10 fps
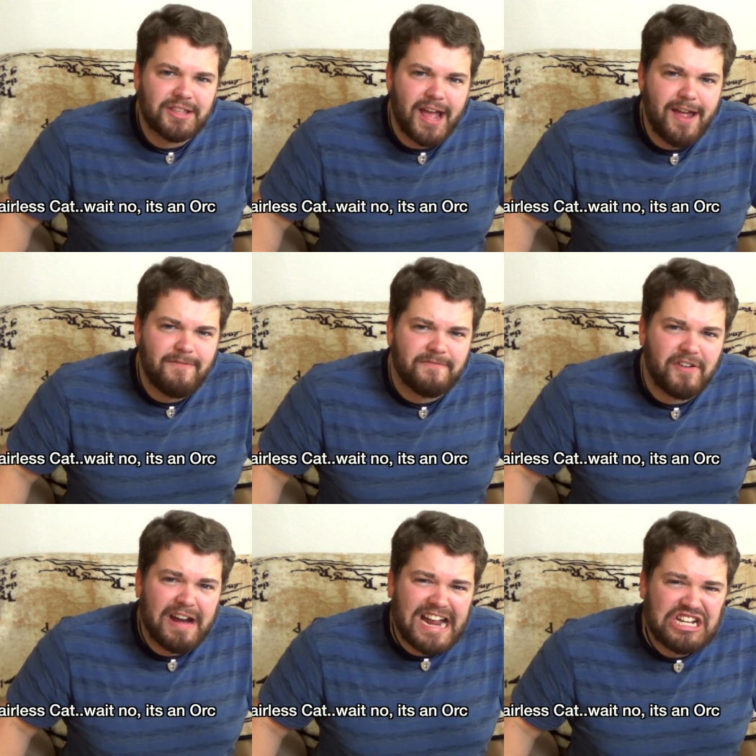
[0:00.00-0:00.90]
They're
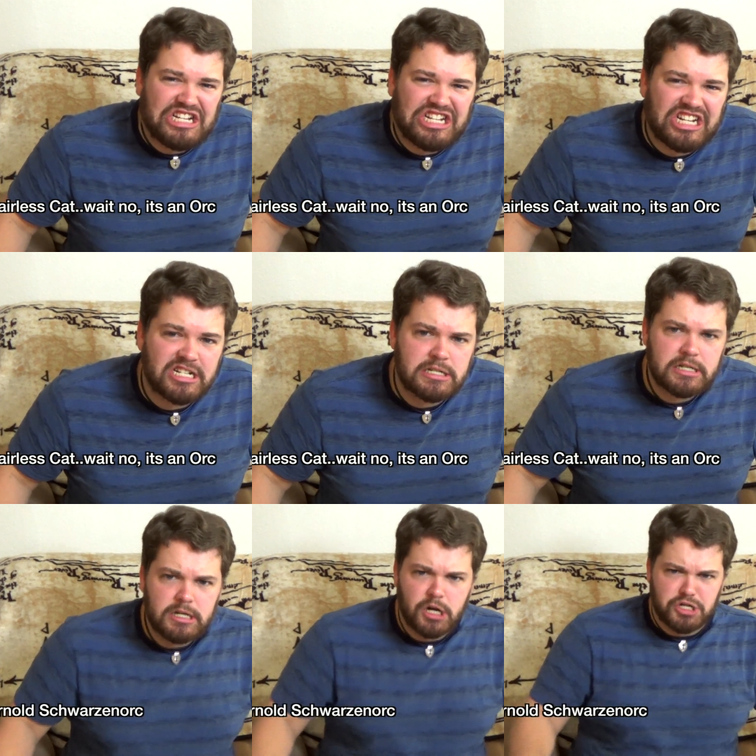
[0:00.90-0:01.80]
fresh.
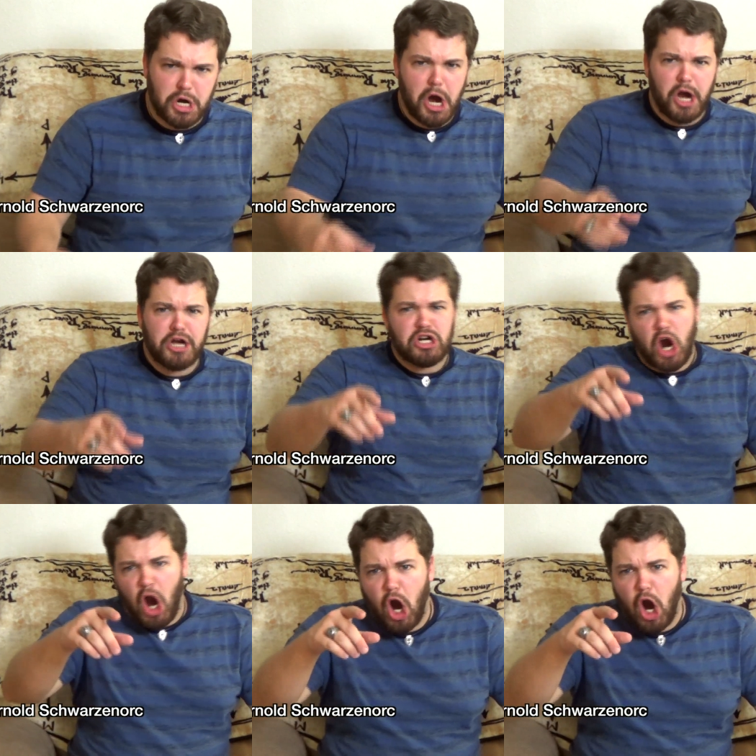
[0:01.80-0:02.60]
They